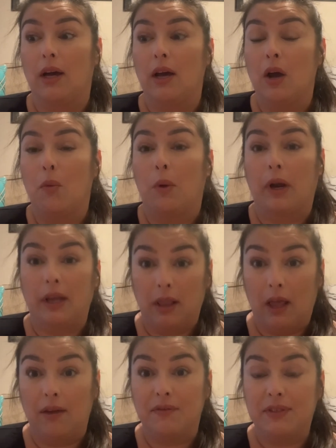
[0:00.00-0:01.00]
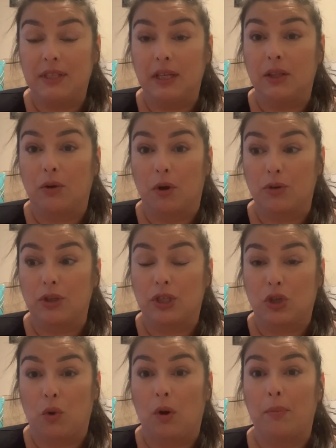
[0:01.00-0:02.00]
wearing gloves in the grocery
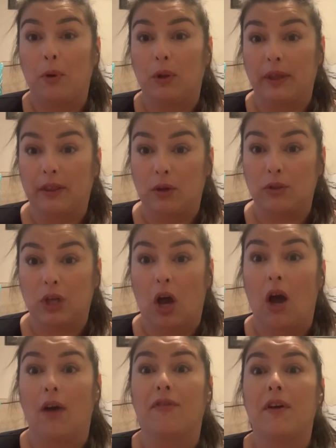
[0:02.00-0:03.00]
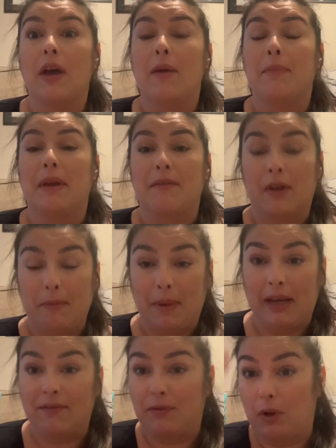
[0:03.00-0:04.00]
store, pulling those off, being very
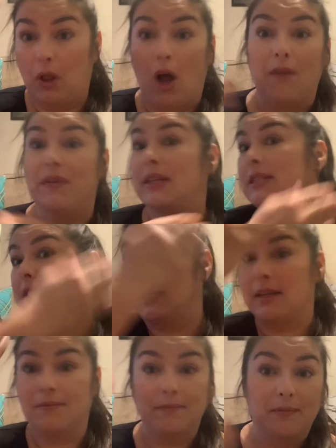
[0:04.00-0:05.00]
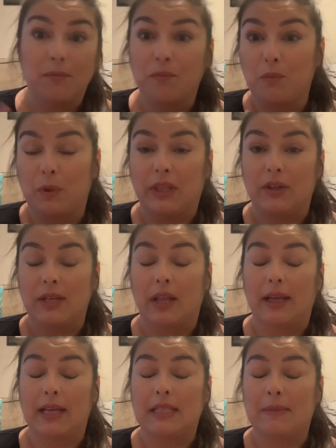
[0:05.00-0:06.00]
mindful, obviously, but they're
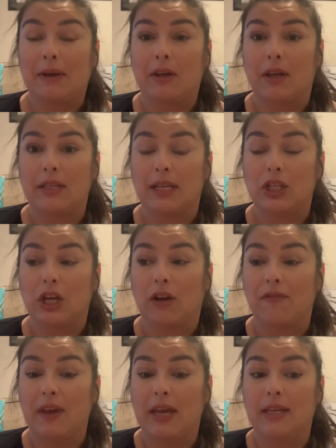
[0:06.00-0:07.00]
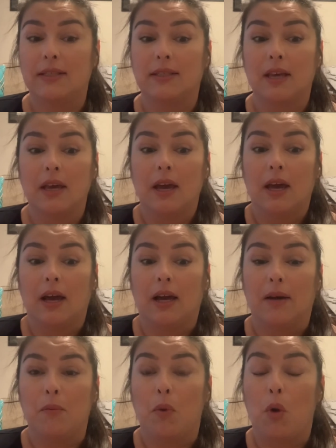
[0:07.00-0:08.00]
telling us about not touching our face,
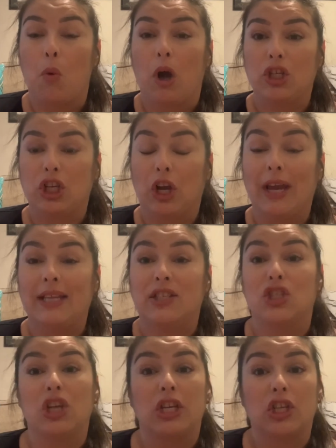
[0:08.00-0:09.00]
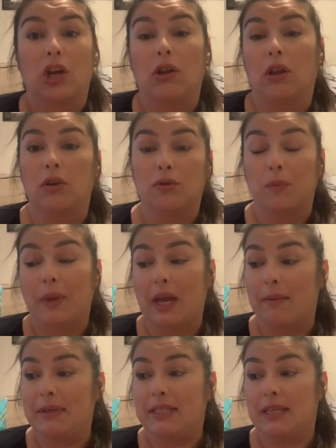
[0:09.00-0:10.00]
washing our hands and changing our clothes when we
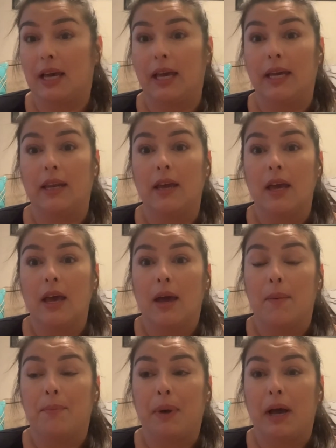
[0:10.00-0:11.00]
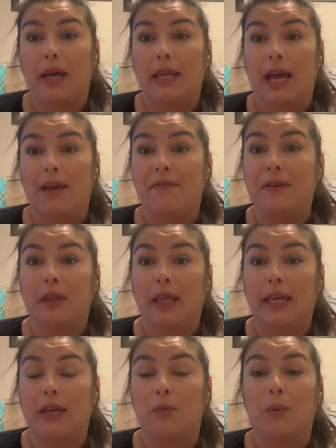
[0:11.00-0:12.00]
come inside. But I feel
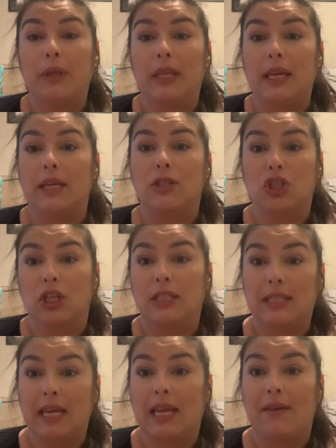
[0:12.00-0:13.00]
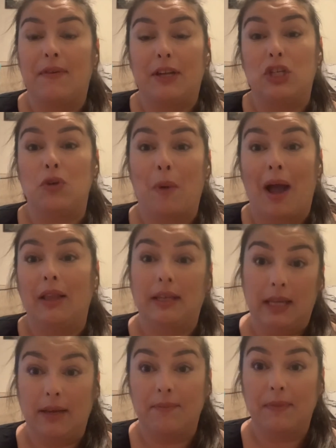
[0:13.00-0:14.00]
like it really is just an
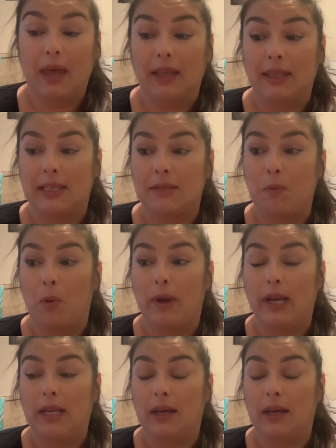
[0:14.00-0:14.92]
eventuality at this point.